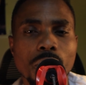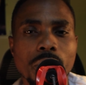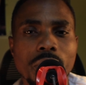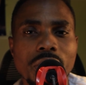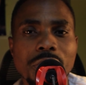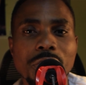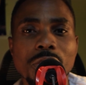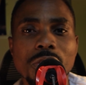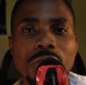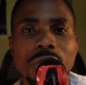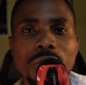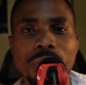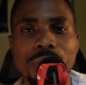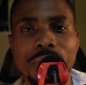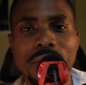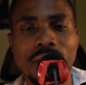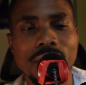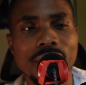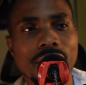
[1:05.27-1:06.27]
used to
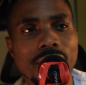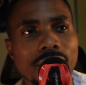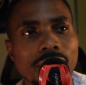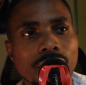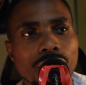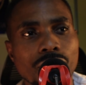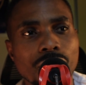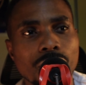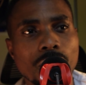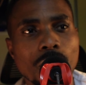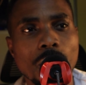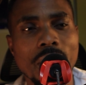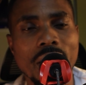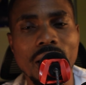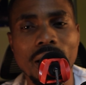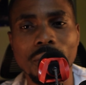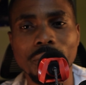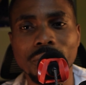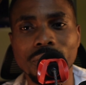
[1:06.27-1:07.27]
beat
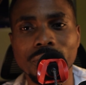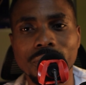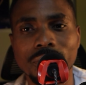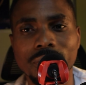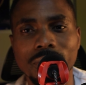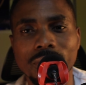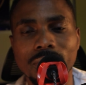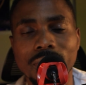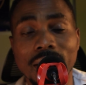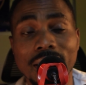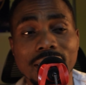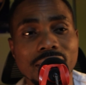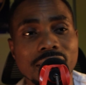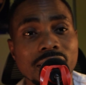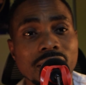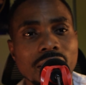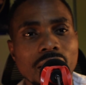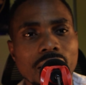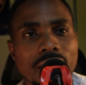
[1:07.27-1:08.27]
Fulham like
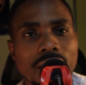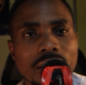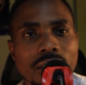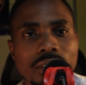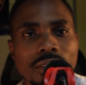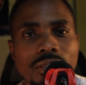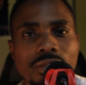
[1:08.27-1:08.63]
it's nothing.